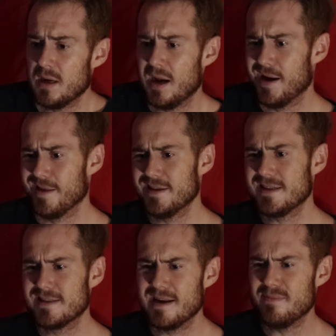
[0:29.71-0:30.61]
Hi, this
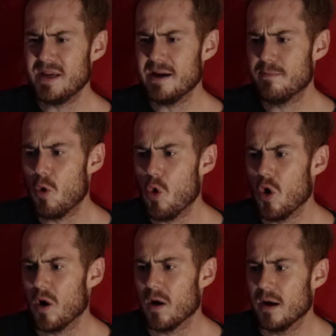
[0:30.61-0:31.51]
is going to be a
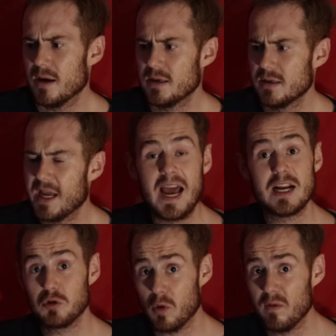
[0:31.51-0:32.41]
more
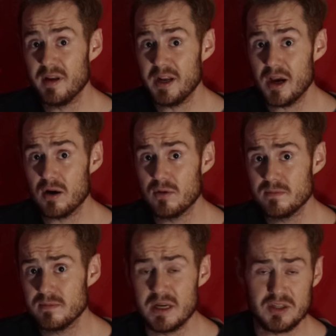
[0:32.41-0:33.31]
casual video,
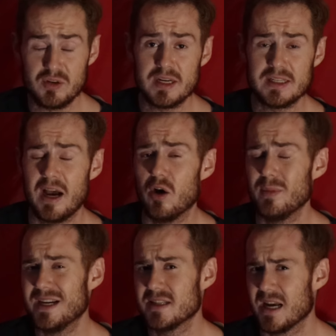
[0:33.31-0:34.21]
as you can tell
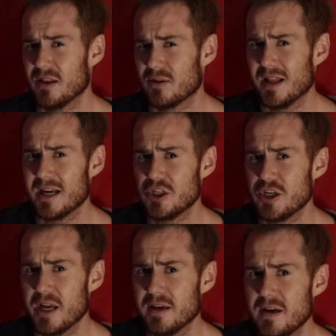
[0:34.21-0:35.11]
because I look like
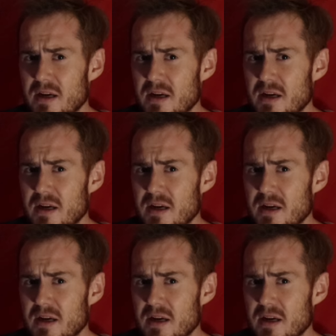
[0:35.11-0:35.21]
shit.